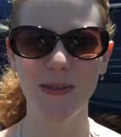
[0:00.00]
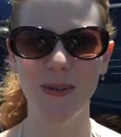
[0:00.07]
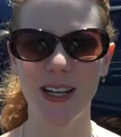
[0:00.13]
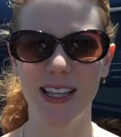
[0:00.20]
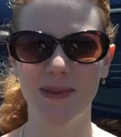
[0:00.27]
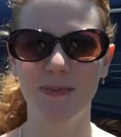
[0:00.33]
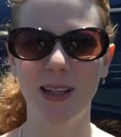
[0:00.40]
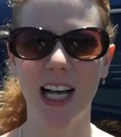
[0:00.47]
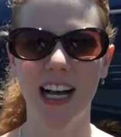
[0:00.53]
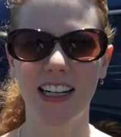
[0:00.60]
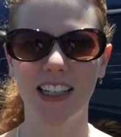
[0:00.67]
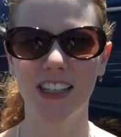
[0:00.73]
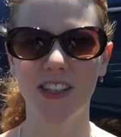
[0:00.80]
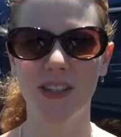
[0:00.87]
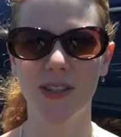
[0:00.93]
with
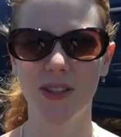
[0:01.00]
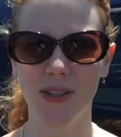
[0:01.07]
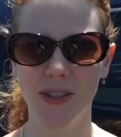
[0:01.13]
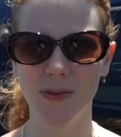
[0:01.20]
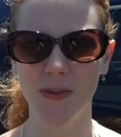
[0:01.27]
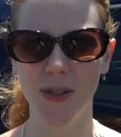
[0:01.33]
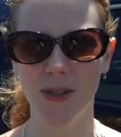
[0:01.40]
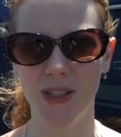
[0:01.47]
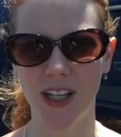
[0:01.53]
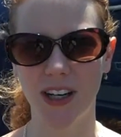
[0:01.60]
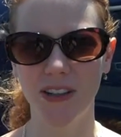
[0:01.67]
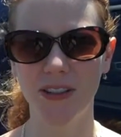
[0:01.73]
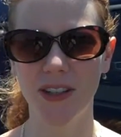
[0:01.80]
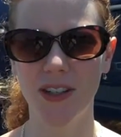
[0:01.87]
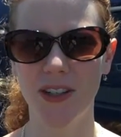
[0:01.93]
blogger Susan Russo,
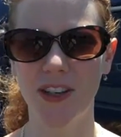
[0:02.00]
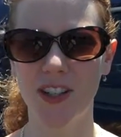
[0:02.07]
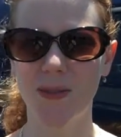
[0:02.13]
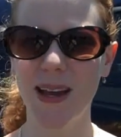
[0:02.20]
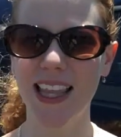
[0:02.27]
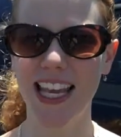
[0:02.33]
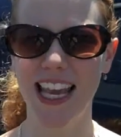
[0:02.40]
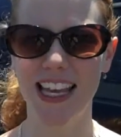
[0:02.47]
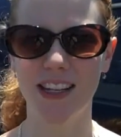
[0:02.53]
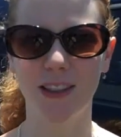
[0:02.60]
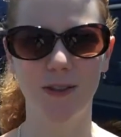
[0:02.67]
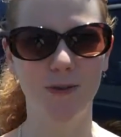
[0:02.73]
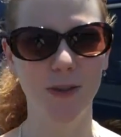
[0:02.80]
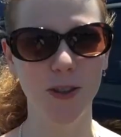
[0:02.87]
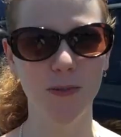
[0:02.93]
who goes by the handle
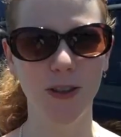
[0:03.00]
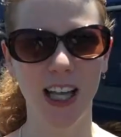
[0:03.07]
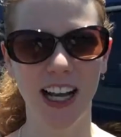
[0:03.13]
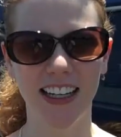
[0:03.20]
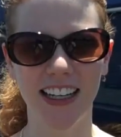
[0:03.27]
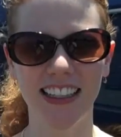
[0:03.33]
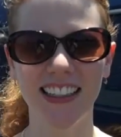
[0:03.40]
Food Blogga,